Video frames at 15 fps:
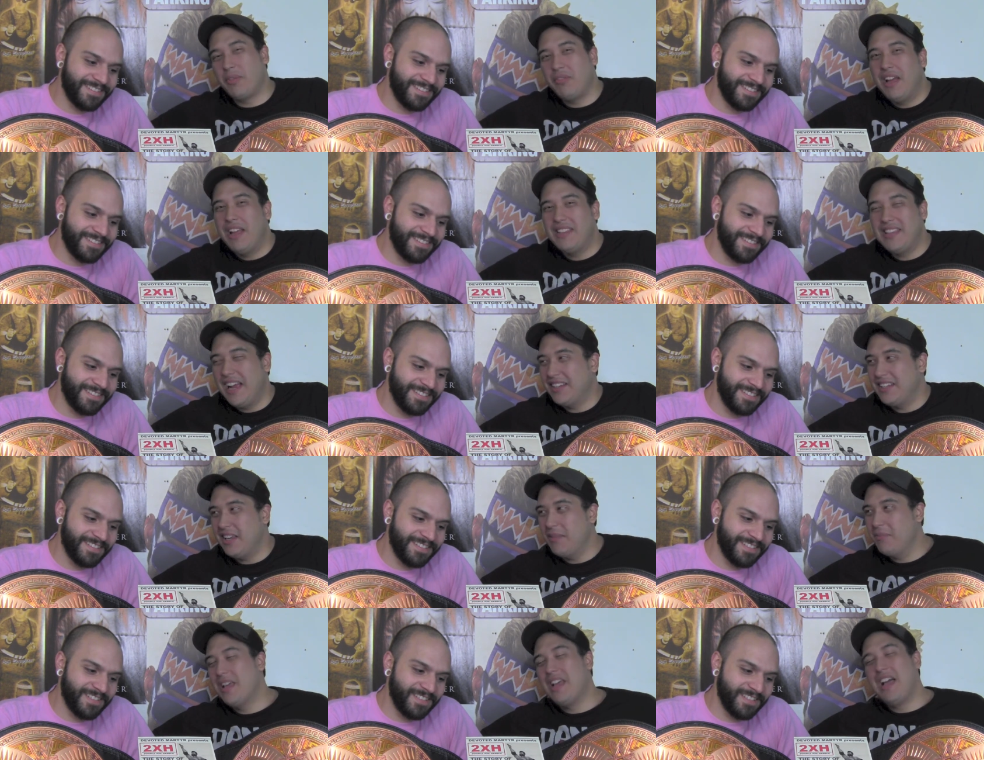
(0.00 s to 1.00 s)
Speaker 1: threat tag
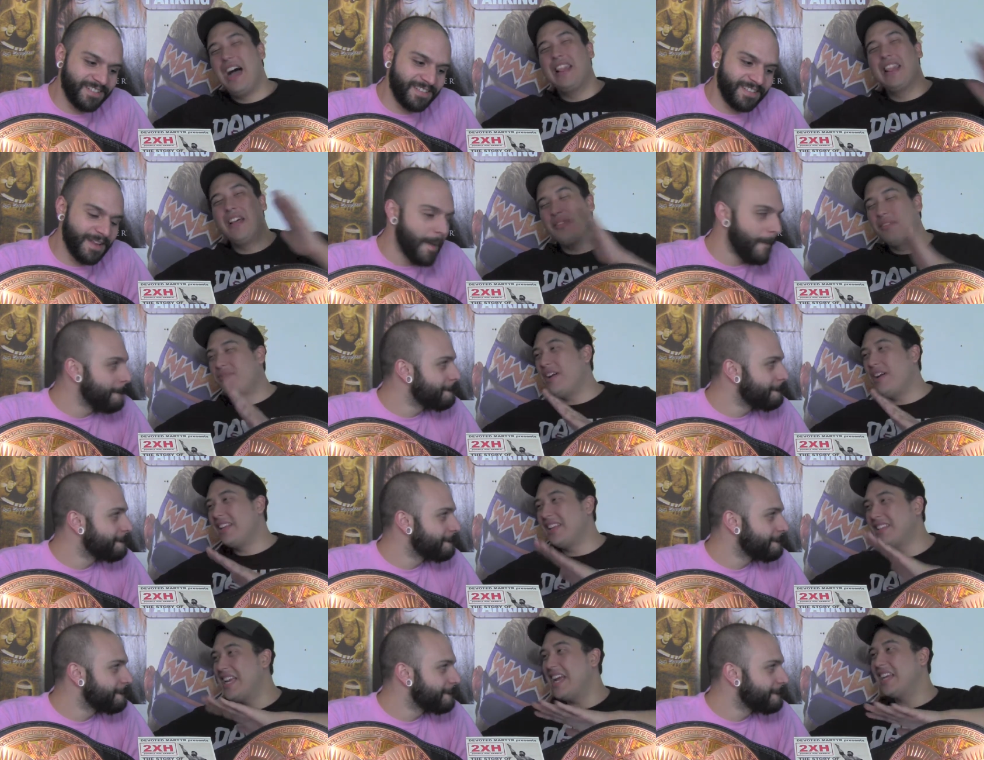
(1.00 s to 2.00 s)
team. I love the
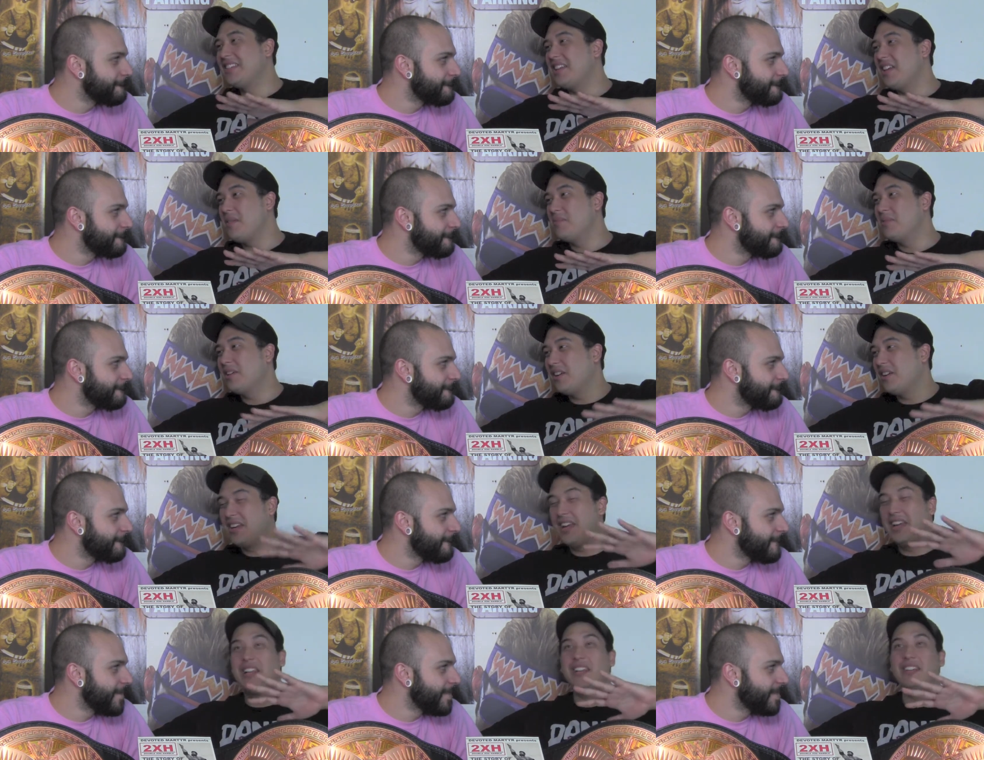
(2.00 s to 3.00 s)
fact that tag teams are
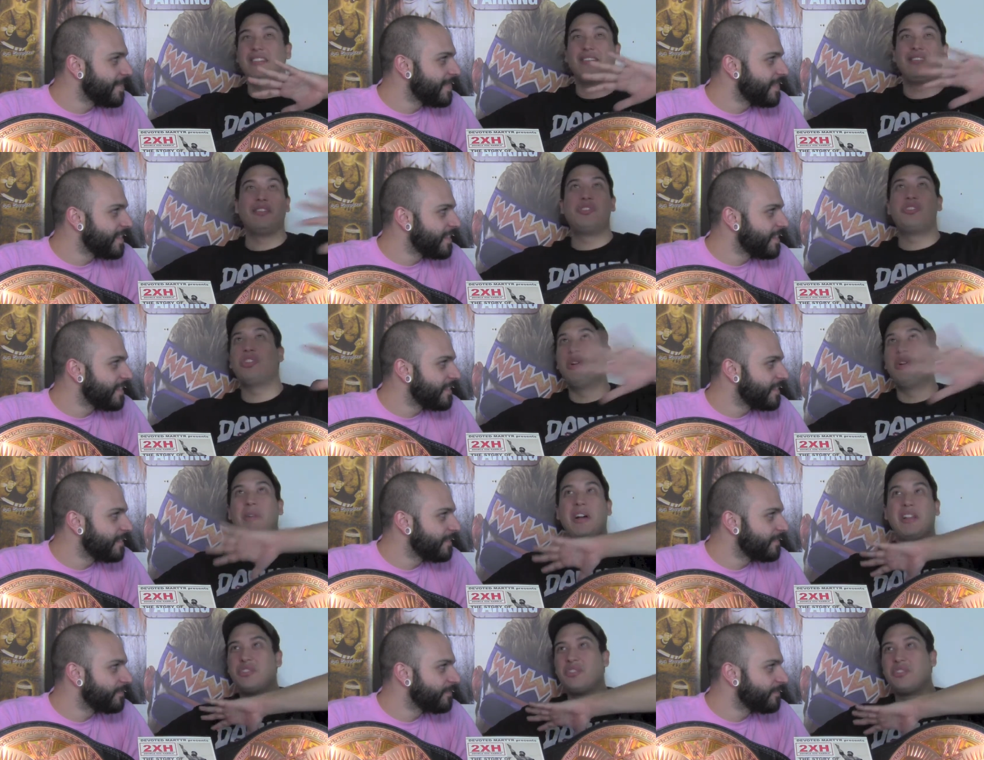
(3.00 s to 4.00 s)
getting so
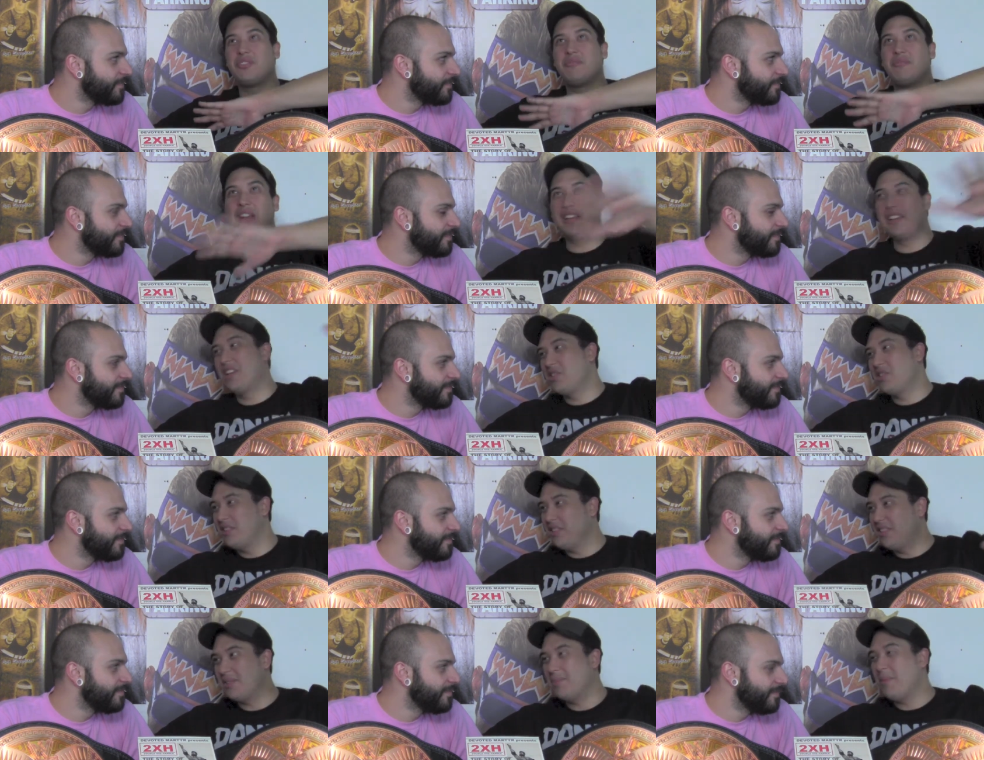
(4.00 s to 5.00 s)
much
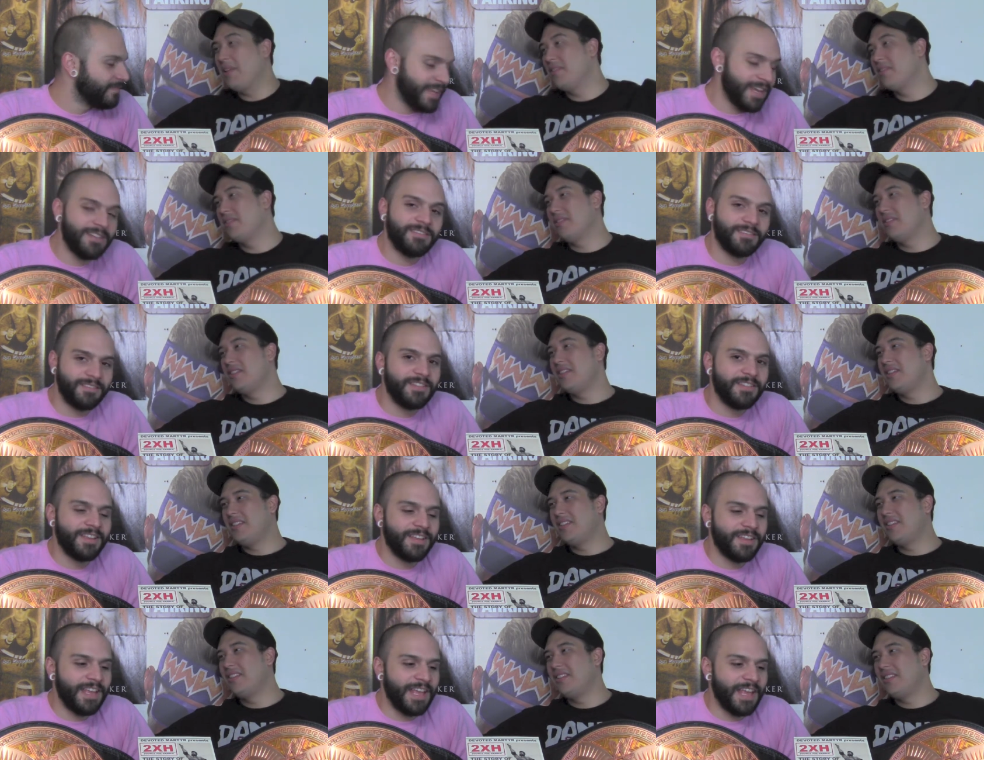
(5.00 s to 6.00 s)
recognition this month. Yeah.
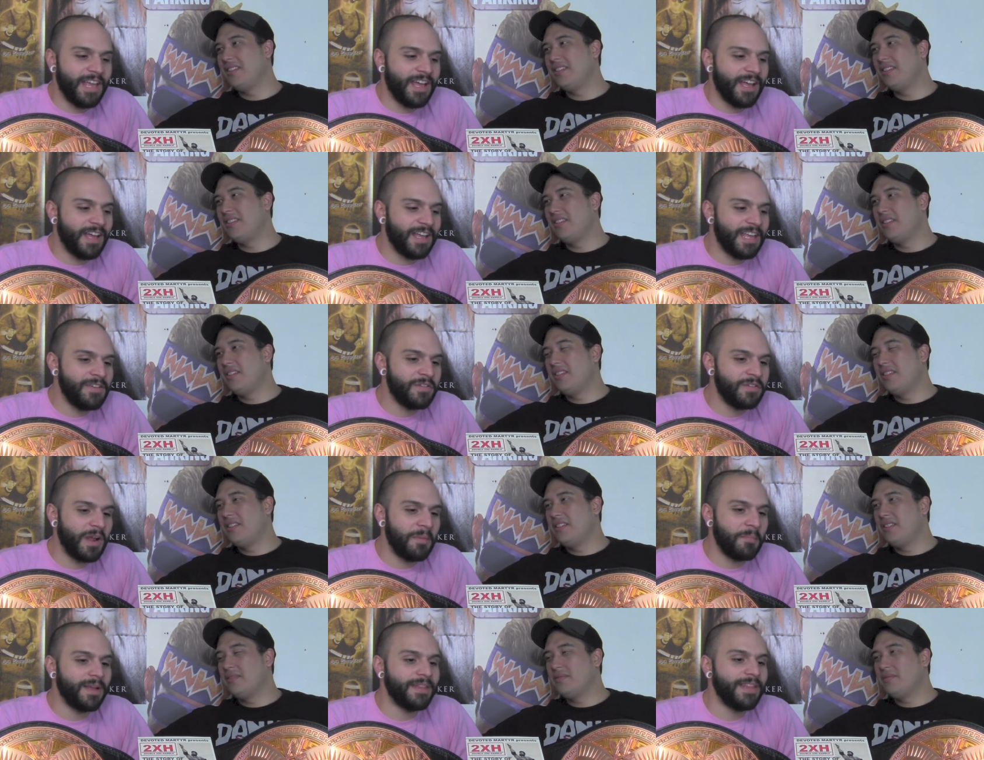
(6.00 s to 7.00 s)
Speaker 2: Yeah, even
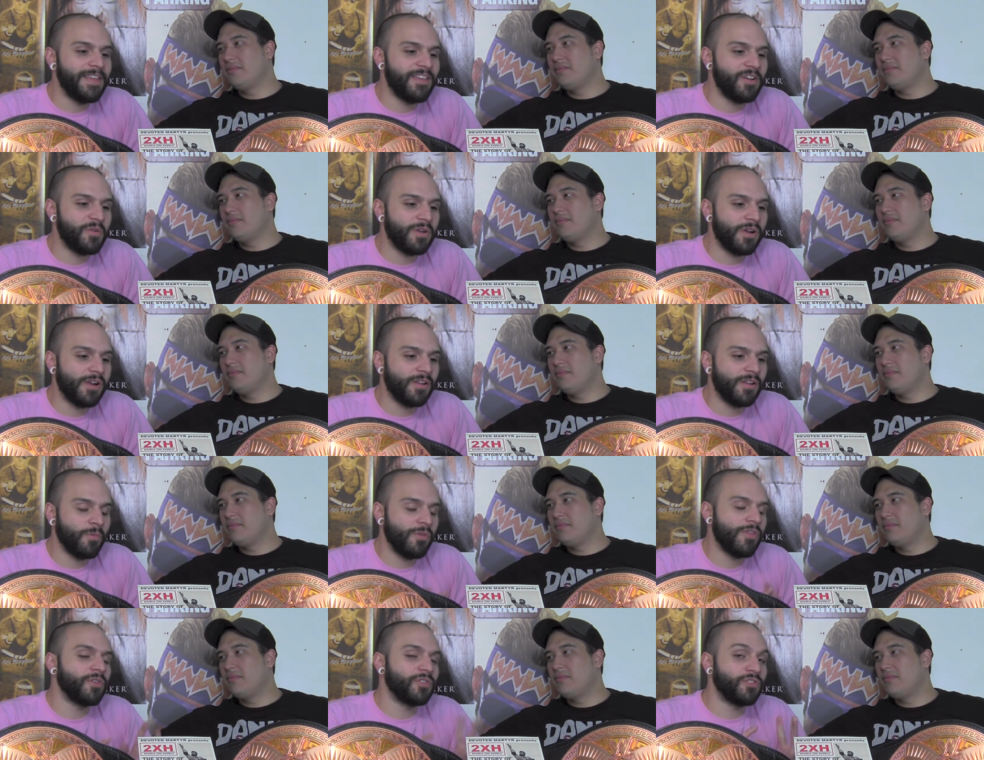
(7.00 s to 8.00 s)
on Monday there were
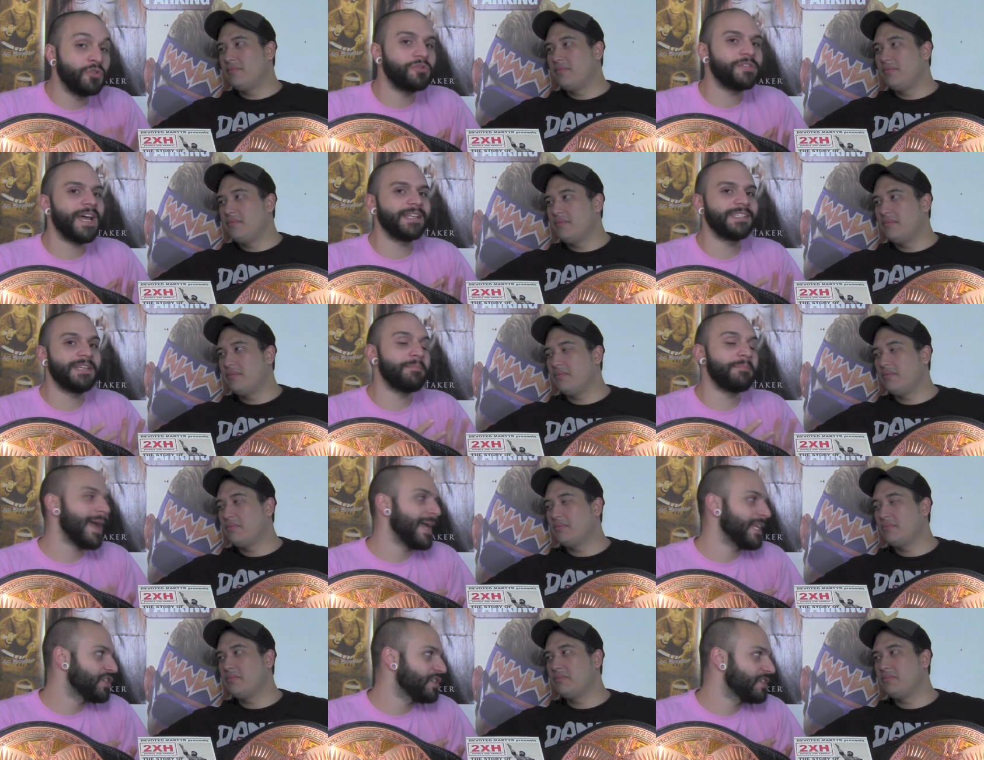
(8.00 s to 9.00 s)
well there were two tag team
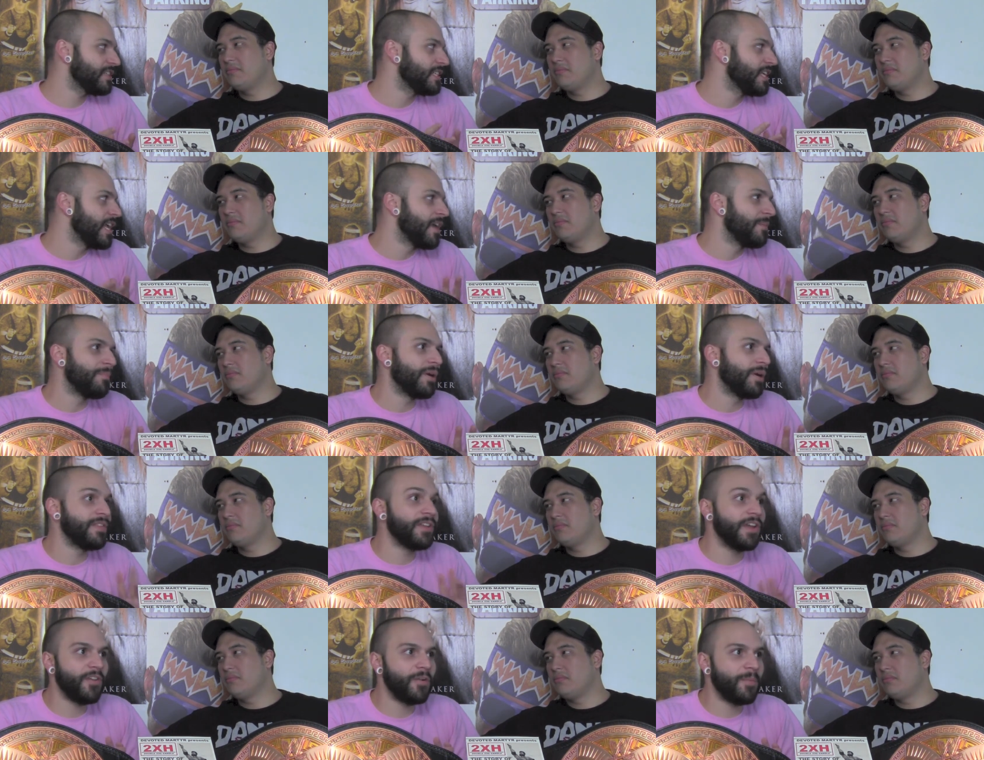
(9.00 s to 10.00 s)
matches,
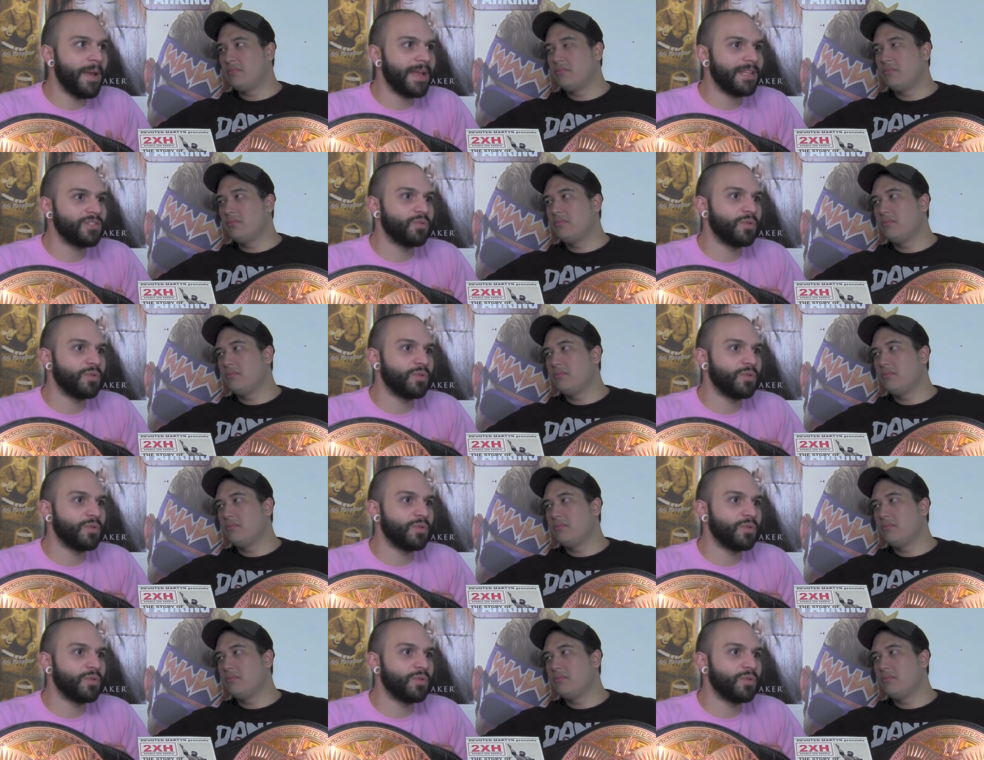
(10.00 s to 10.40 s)
but the other match